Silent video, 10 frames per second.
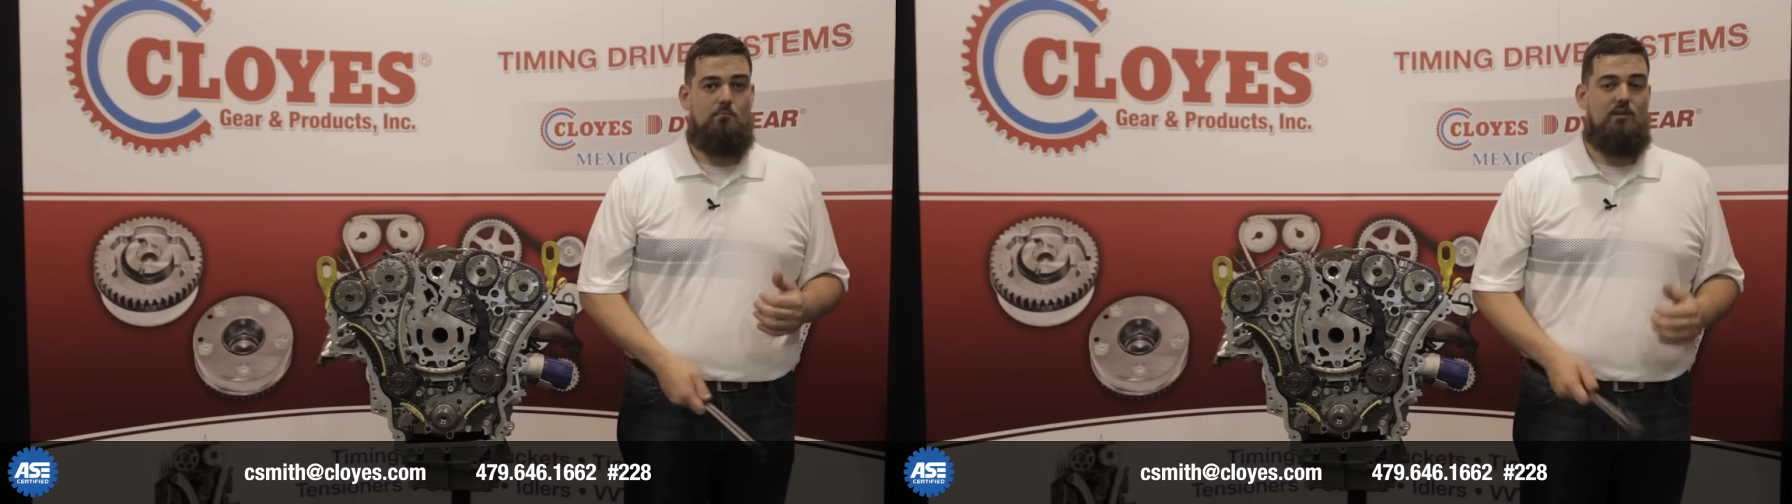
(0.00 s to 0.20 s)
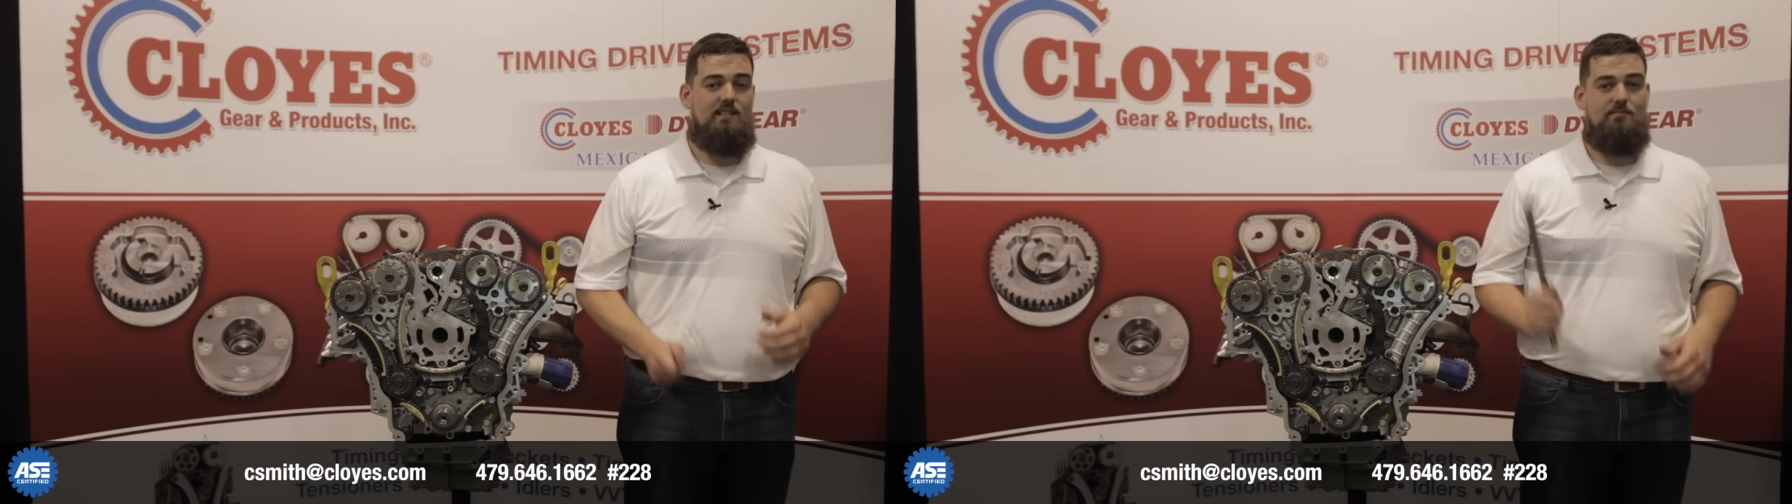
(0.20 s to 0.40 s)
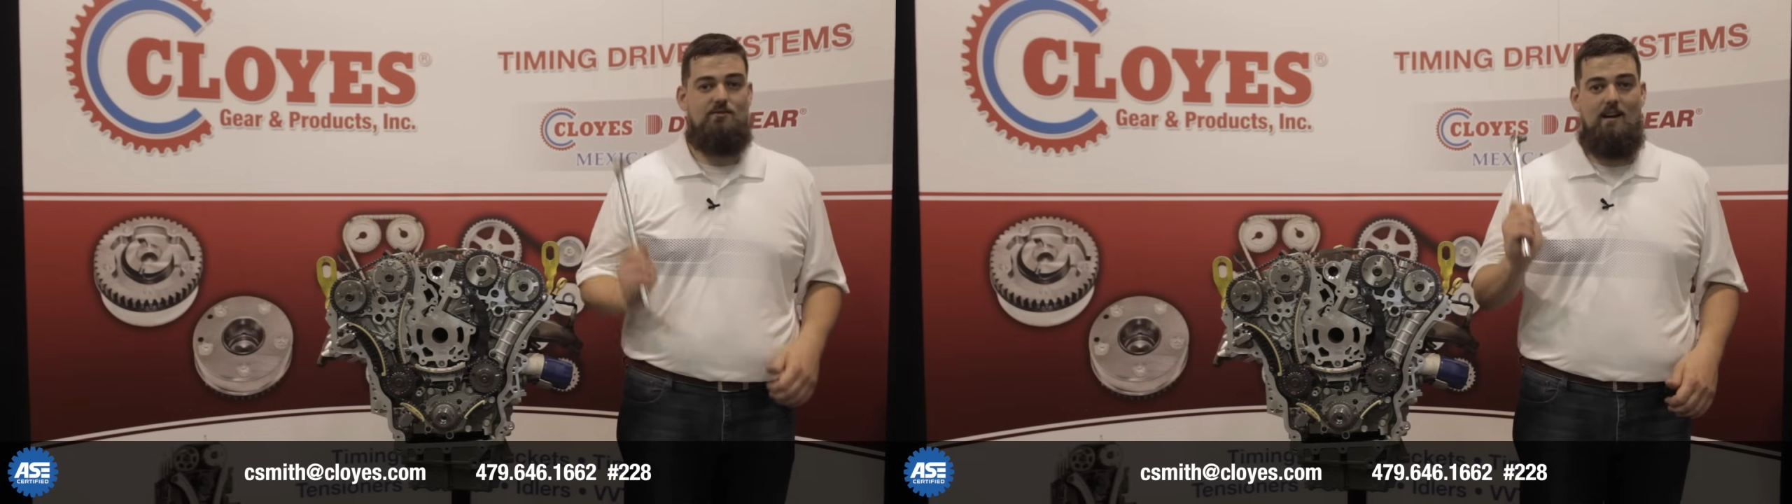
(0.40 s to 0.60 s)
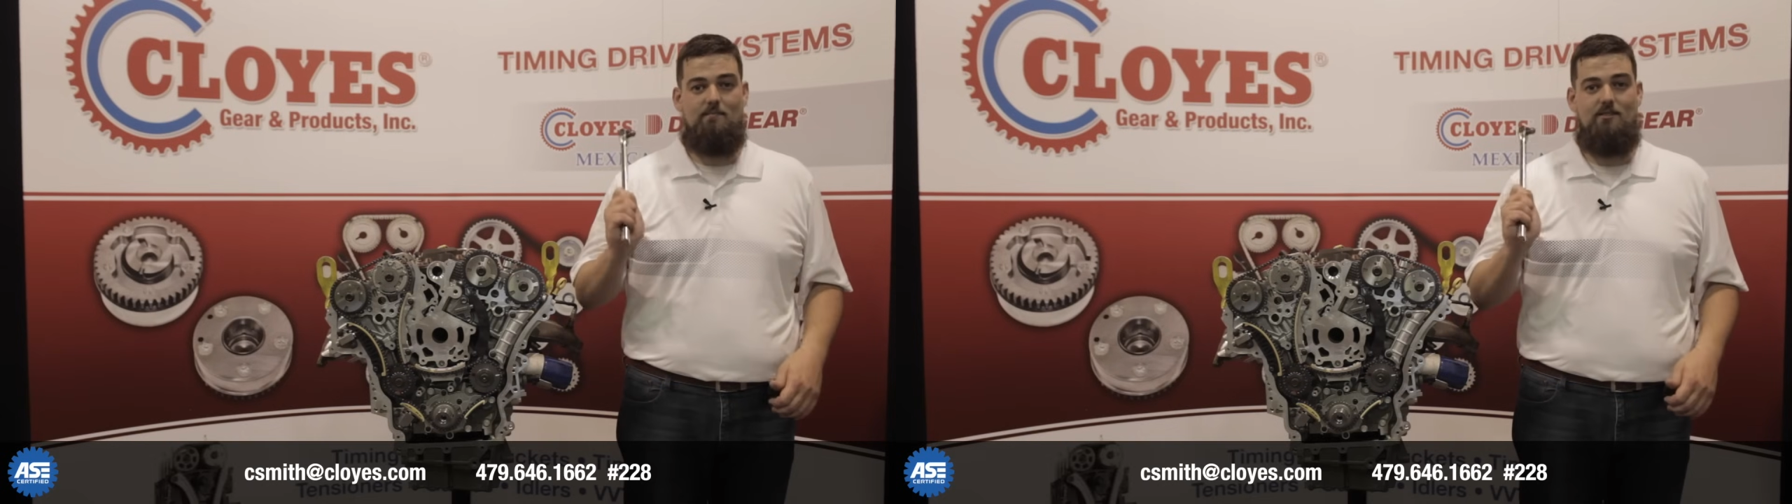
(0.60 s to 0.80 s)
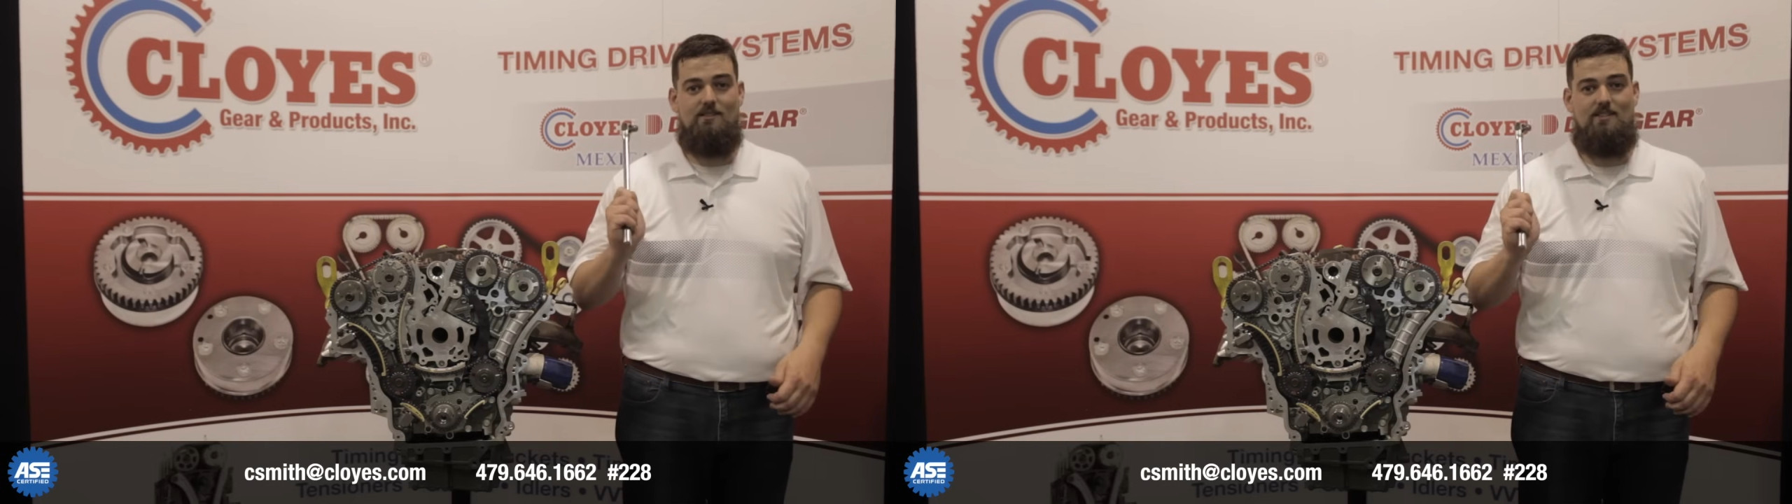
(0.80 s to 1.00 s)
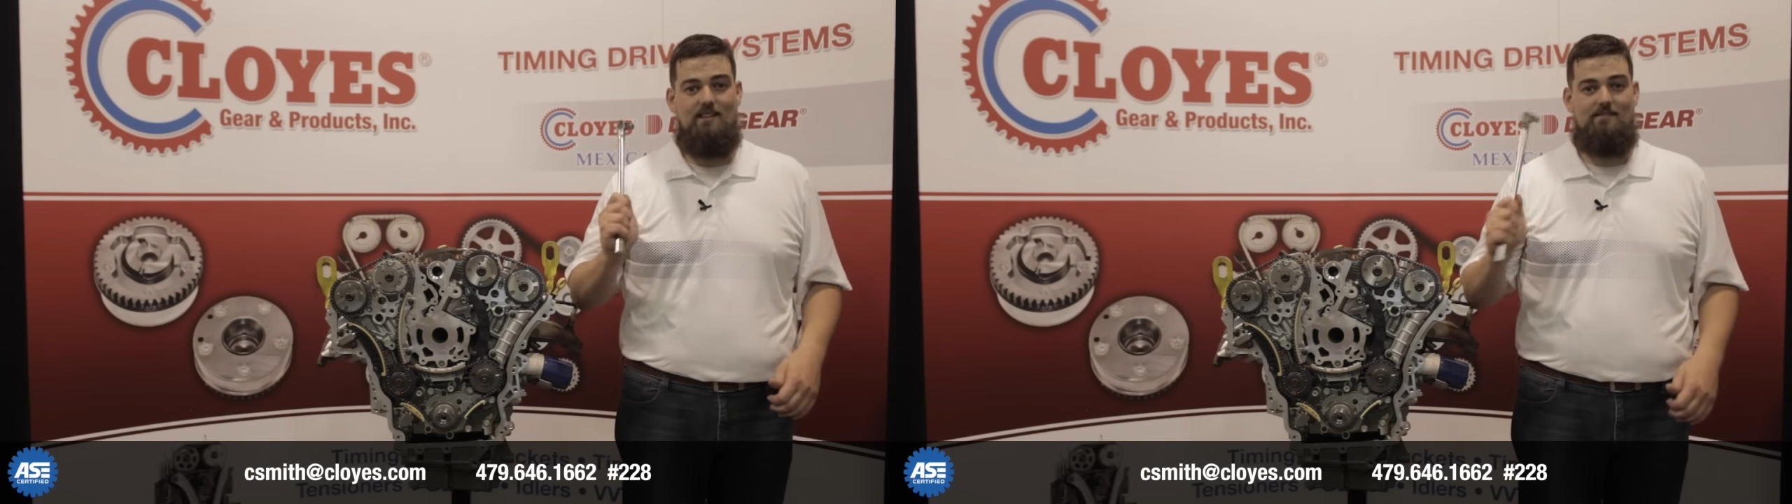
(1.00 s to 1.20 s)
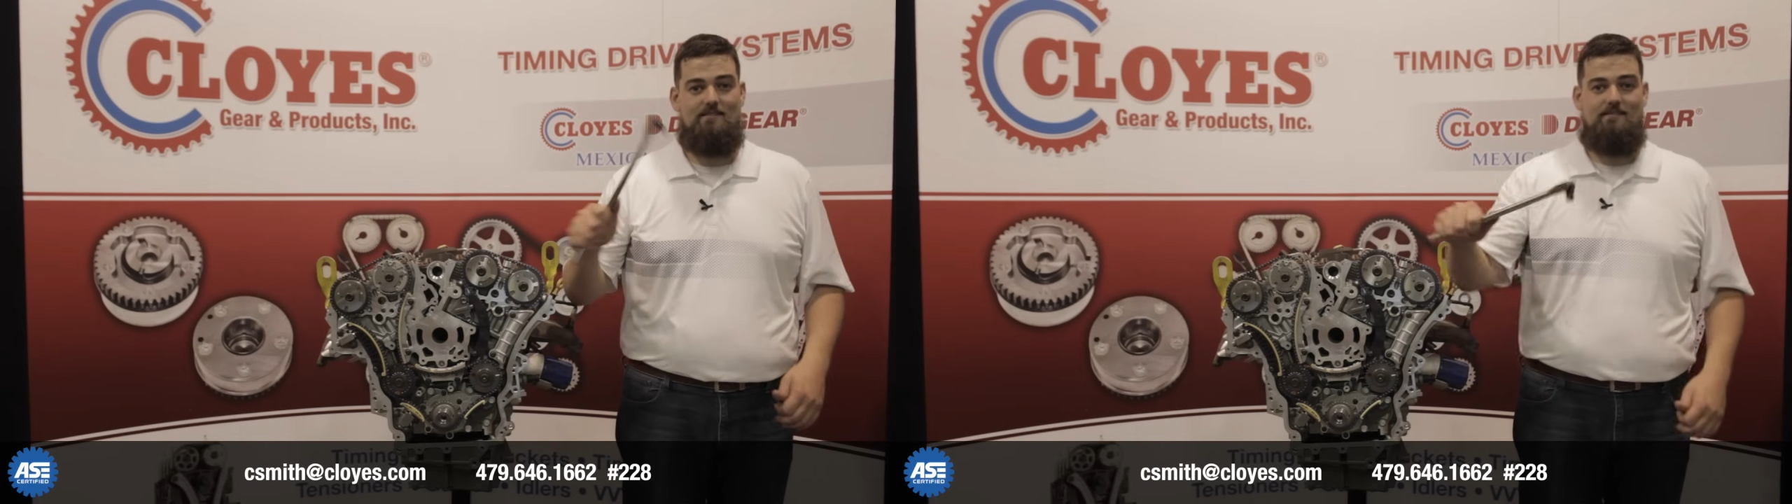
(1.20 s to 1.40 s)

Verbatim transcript: Please subscribe to our channel.